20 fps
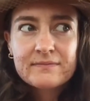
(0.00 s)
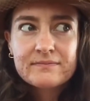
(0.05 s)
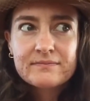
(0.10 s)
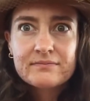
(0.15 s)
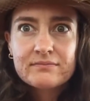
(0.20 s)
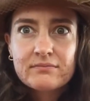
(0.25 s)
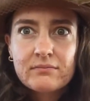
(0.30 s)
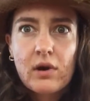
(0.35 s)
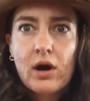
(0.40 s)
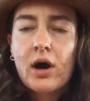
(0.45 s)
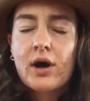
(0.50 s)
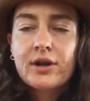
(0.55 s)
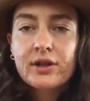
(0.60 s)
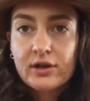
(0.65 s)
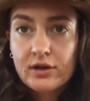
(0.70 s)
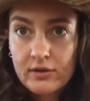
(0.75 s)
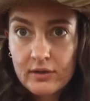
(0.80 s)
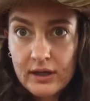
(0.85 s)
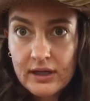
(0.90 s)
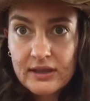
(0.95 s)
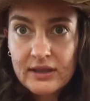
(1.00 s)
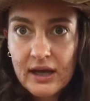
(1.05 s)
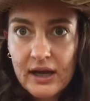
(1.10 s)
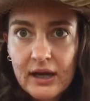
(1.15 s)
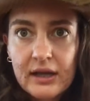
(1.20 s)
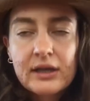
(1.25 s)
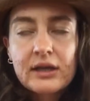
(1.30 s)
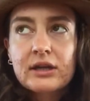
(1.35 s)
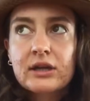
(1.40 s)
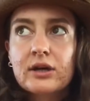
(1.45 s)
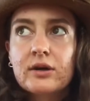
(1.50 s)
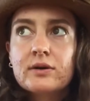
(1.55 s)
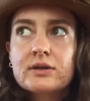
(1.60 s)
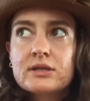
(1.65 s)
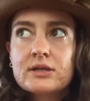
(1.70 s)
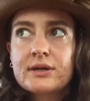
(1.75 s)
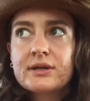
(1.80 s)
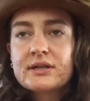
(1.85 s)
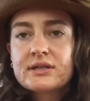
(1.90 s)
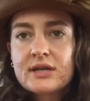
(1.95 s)
monitoring that, you know, as
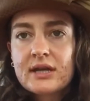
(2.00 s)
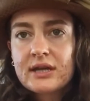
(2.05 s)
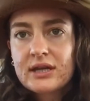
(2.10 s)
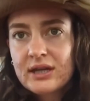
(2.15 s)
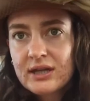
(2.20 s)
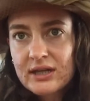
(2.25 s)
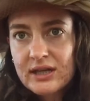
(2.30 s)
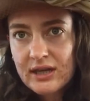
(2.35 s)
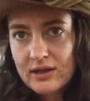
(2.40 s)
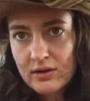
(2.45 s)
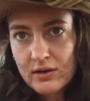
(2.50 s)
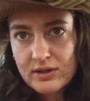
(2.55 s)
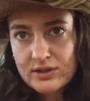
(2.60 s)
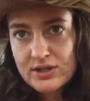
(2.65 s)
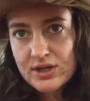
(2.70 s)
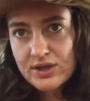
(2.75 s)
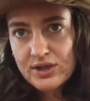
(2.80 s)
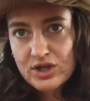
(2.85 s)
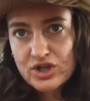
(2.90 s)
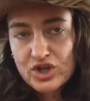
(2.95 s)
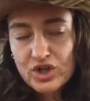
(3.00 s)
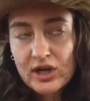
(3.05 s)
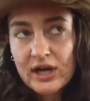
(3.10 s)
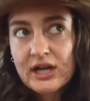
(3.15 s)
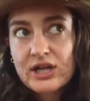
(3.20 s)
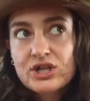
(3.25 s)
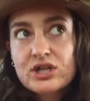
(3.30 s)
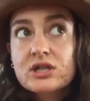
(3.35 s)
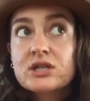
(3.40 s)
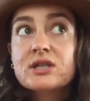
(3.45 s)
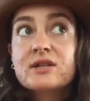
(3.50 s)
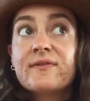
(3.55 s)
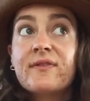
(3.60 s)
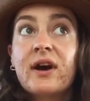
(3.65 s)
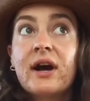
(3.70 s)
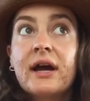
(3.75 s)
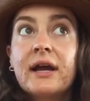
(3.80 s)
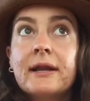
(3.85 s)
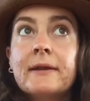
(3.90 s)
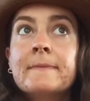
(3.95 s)
long as I can get onto the train just
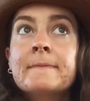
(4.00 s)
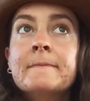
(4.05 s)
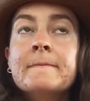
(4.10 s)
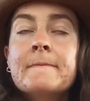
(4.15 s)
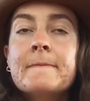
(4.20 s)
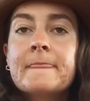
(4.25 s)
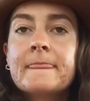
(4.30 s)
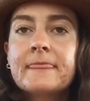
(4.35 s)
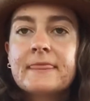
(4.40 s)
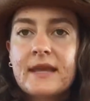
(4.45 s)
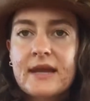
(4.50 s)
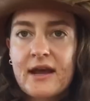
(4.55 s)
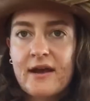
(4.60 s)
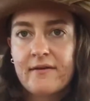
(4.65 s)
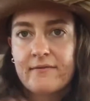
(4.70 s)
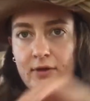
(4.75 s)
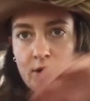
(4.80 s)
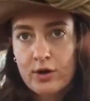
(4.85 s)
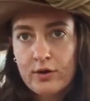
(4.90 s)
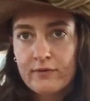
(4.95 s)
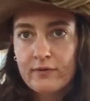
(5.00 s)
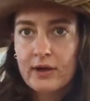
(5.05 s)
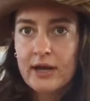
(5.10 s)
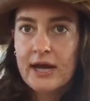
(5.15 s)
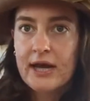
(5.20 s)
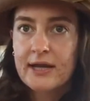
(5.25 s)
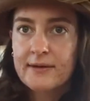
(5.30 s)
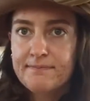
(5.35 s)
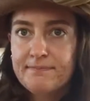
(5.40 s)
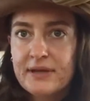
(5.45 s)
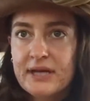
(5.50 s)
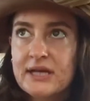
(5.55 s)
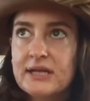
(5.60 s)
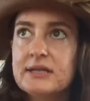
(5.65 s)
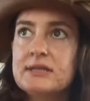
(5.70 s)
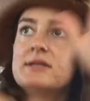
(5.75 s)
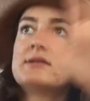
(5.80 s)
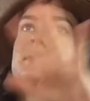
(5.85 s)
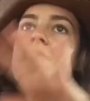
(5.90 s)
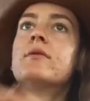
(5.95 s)
fine. They have overhead
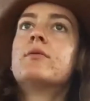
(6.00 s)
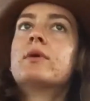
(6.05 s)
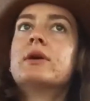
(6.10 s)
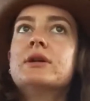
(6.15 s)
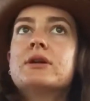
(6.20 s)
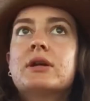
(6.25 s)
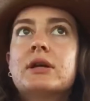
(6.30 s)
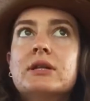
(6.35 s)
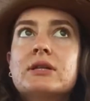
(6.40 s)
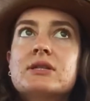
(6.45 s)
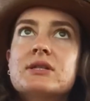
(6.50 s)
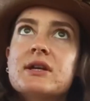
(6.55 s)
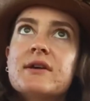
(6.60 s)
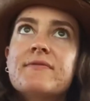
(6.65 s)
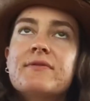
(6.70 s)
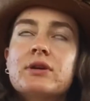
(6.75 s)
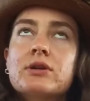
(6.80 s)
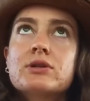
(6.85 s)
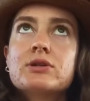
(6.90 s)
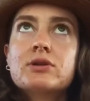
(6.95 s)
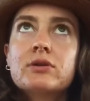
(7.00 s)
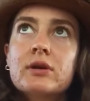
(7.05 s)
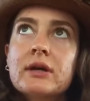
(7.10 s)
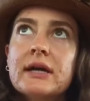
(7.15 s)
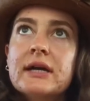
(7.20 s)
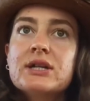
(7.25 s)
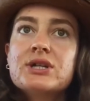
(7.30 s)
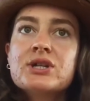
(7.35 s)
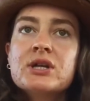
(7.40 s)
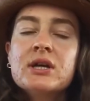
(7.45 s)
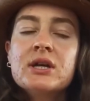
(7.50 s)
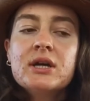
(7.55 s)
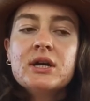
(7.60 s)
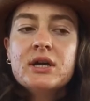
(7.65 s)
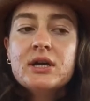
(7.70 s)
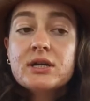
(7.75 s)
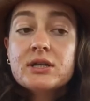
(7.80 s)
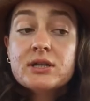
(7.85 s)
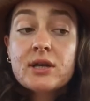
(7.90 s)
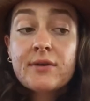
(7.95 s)
bins where you can stuff your storage.
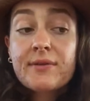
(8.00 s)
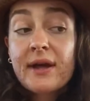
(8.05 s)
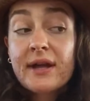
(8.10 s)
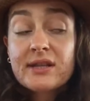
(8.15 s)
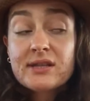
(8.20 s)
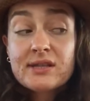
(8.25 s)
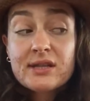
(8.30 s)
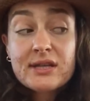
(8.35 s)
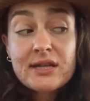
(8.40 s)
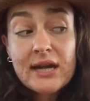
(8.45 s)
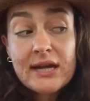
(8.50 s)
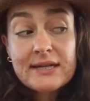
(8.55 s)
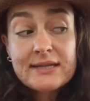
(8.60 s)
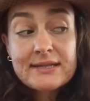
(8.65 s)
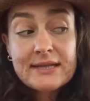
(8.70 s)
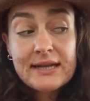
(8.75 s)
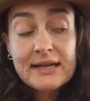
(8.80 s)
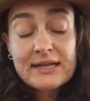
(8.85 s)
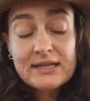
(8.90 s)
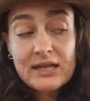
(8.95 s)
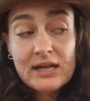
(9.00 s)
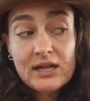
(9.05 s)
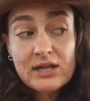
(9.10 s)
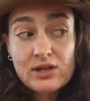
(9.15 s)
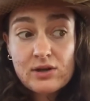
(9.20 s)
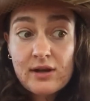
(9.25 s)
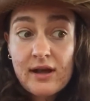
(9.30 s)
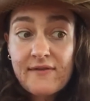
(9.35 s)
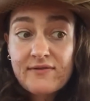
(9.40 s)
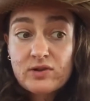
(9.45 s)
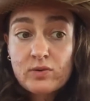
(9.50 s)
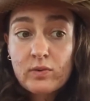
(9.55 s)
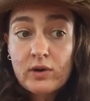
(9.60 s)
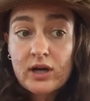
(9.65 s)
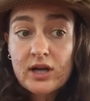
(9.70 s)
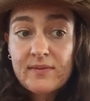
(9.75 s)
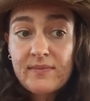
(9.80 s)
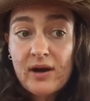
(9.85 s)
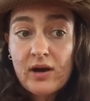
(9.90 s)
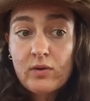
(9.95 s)
So that's the nice thing, is that I don't have to
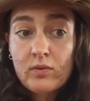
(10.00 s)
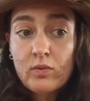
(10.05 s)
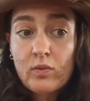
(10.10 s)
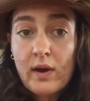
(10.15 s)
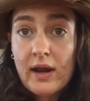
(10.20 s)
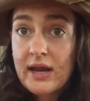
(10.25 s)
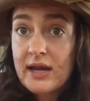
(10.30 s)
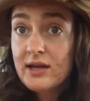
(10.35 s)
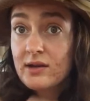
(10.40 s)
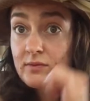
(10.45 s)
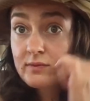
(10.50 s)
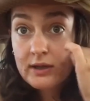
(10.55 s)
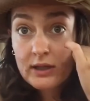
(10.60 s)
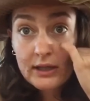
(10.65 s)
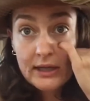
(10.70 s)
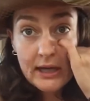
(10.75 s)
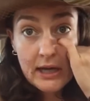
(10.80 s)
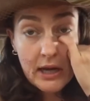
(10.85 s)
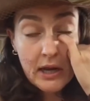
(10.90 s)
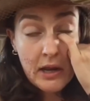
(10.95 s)
worry about weight, really.